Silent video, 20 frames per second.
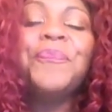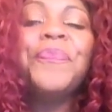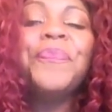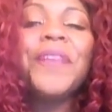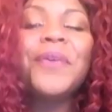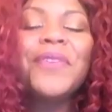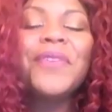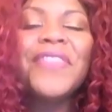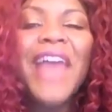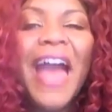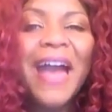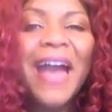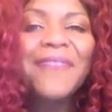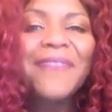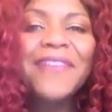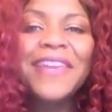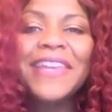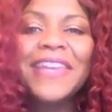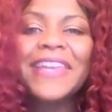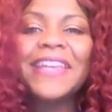And with
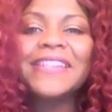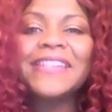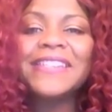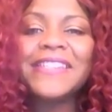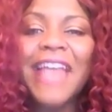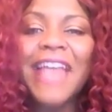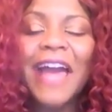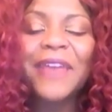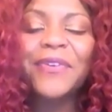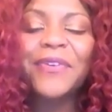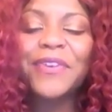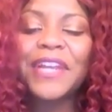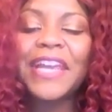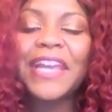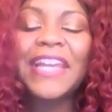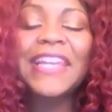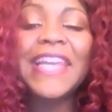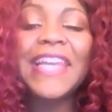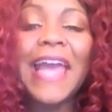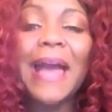having Saturn
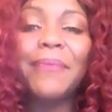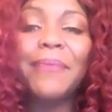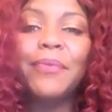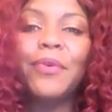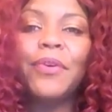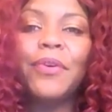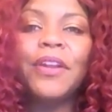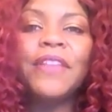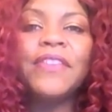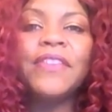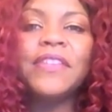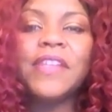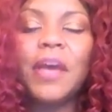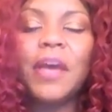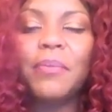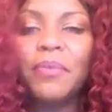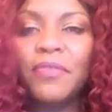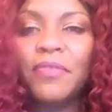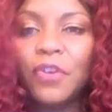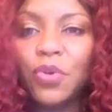in Capricorn at the
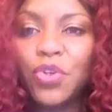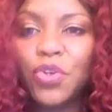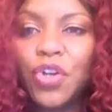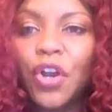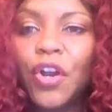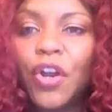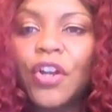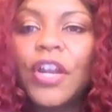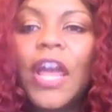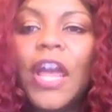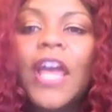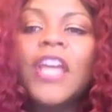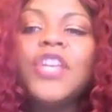top of your chart,